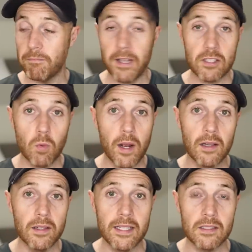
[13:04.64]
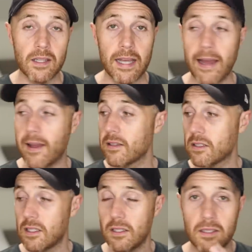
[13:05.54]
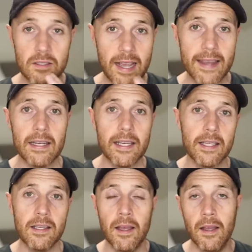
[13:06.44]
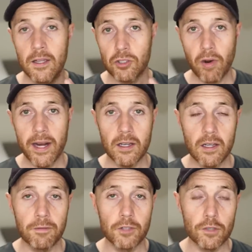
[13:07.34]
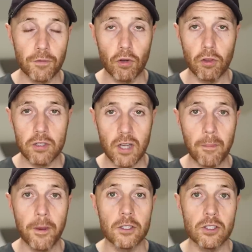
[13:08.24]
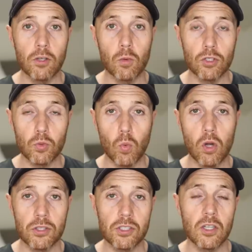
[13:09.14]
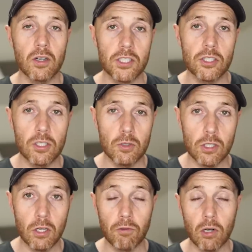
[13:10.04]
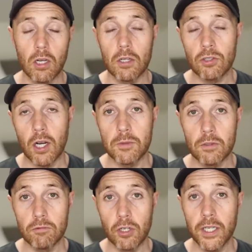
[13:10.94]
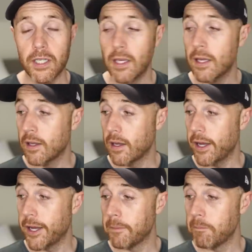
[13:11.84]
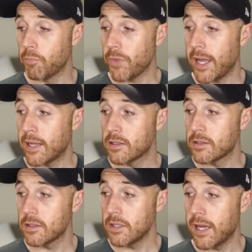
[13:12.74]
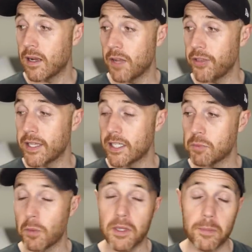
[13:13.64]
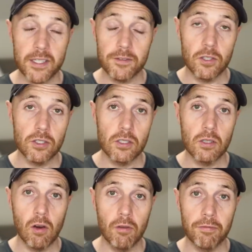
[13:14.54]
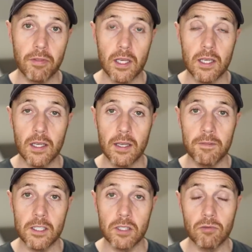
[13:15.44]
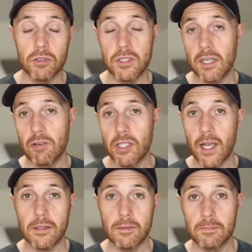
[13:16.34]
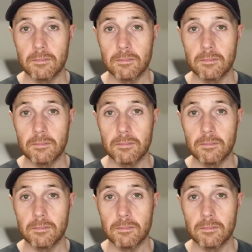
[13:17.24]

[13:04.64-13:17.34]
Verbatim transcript: fits well into that daily trainer just for the type of person that wants one solid shoe to cover a lot of types of running. Um, and yeah, I think it's probably the best version of the Infinity Run series yet.